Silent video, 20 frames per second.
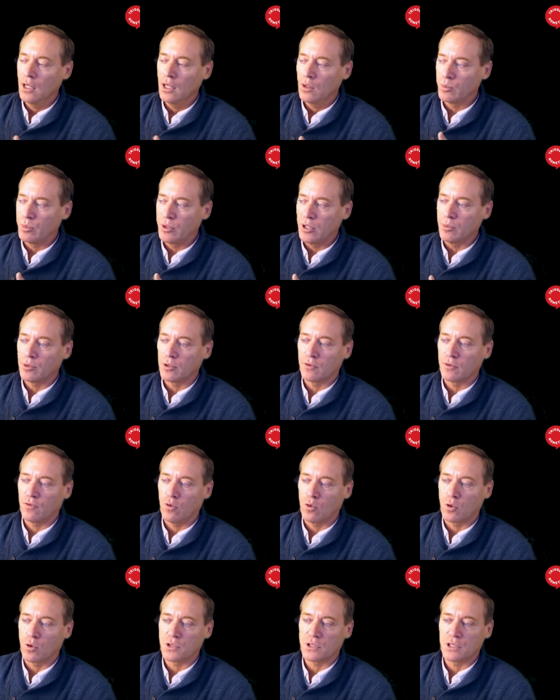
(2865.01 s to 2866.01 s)
when people are
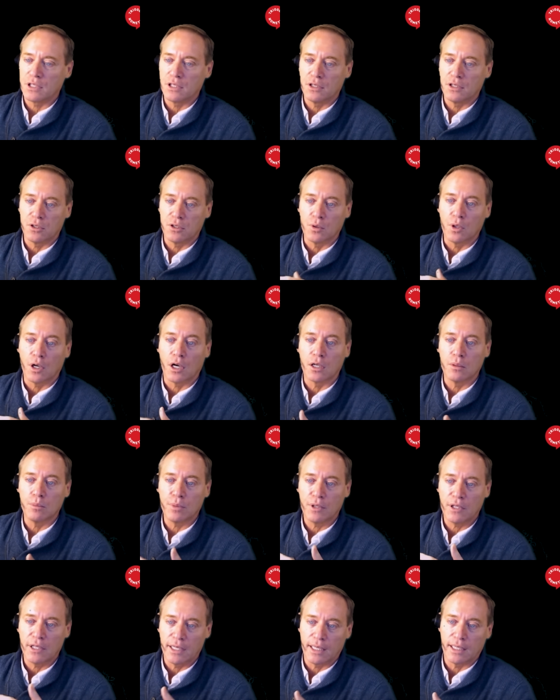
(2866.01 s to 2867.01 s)
forced into
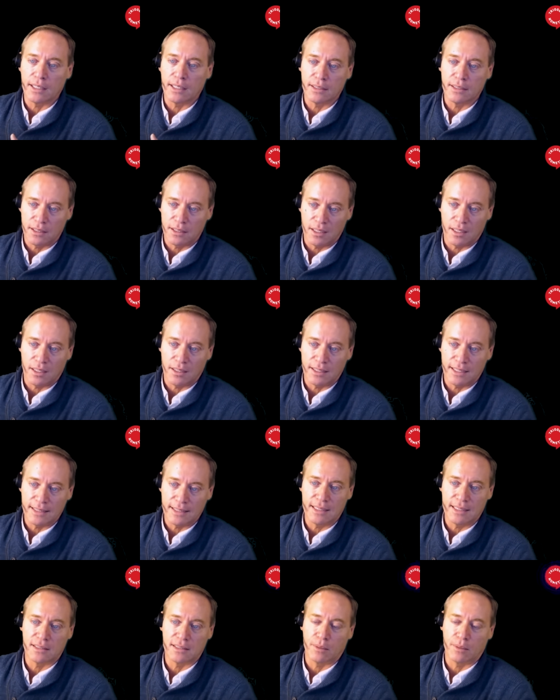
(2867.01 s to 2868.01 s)
unplanned and
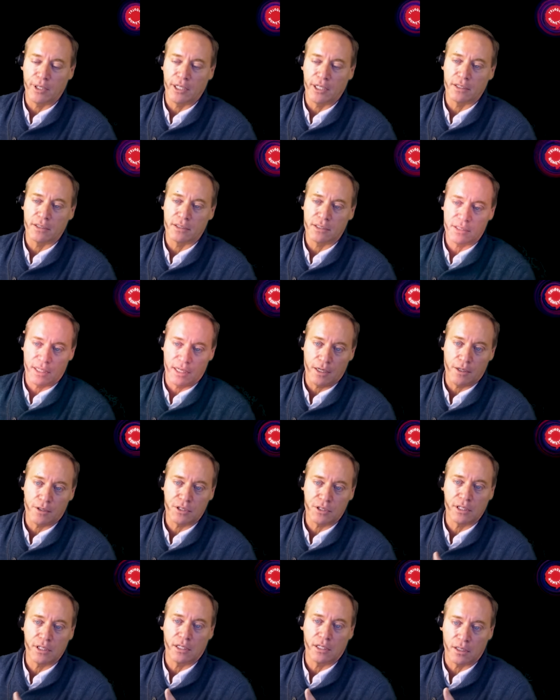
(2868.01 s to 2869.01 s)
unanticipated
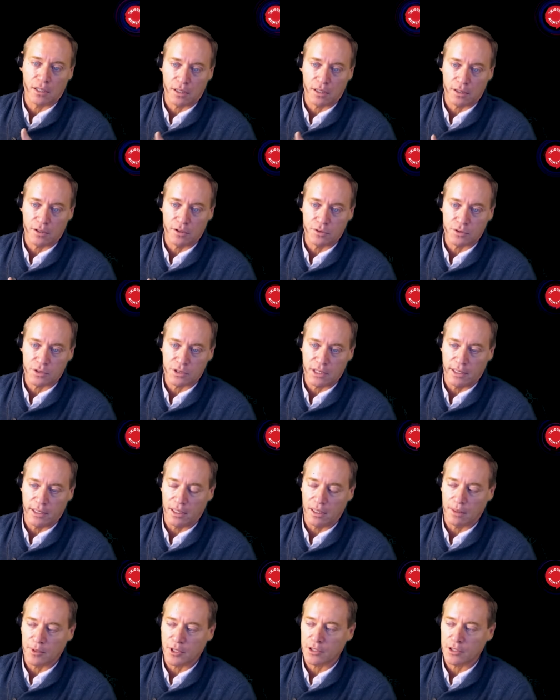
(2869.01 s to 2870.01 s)
scarcity on those
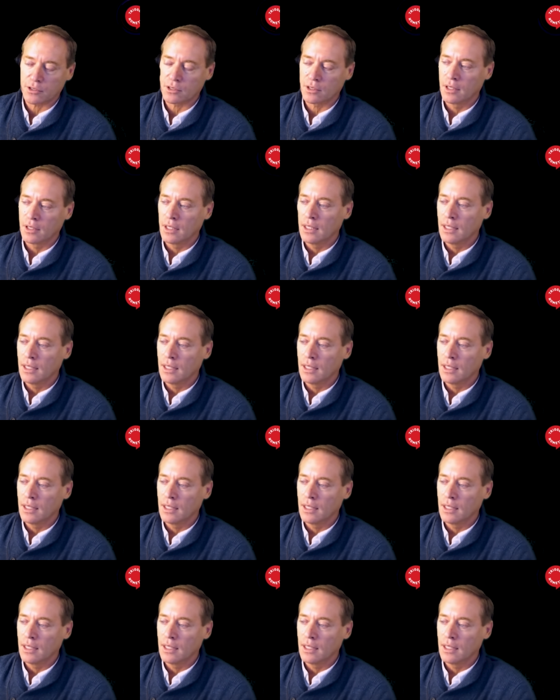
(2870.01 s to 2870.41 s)
dynamics.